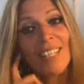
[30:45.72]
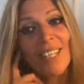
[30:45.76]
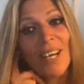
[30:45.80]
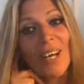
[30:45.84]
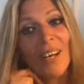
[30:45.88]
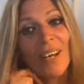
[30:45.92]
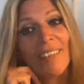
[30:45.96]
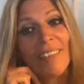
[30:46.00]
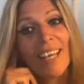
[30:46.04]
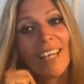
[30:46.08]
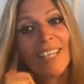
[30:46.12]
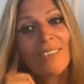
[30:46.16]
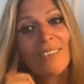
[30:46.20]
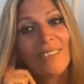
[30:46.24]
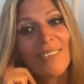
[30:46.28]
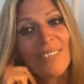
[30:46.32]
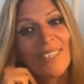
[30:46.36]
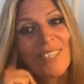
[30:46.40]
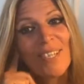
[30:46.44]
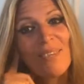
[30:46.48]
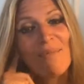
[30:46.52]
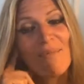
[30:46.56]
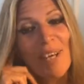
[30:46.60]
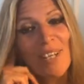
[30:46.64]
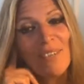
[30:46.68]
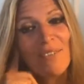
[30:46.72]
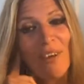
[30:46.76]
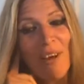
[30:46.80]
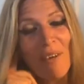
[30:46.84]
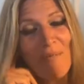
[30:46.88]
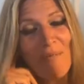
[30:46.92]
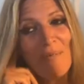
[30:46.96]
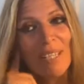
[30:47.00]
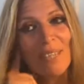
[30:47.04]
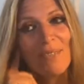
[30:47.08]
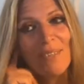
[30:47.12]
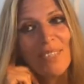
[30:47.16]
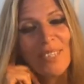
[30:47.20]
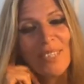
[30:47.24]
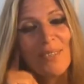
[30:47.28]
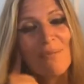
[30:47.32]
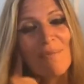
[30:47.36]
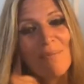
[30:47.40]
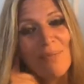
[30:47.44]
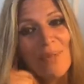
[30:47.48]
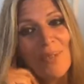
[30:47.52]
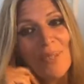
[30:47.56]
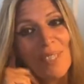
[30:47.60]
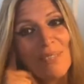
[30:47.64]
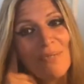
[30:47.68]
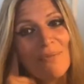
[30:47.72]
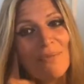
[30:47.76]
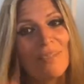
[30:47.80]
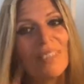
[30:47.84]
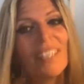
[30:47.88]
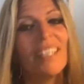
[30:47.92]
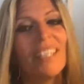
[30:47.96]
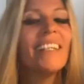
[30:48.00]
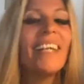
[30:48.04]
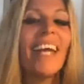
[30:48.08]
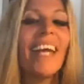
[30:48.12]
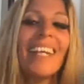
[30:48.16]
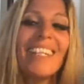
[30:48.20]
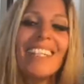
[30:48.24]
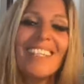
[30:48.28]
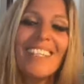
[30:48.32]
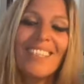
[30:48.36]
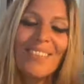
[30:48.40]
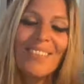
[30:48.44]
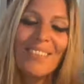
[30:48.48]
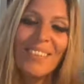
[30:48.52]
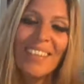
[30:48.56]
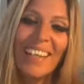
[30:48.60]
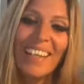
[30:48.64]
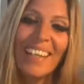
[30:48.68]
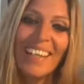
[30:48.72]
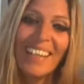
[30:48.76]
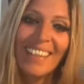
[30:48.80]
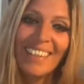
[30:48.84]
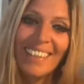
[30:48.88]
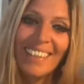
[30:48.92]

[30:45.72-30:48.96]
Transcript: Thank you so much for being with your beautiful energy today.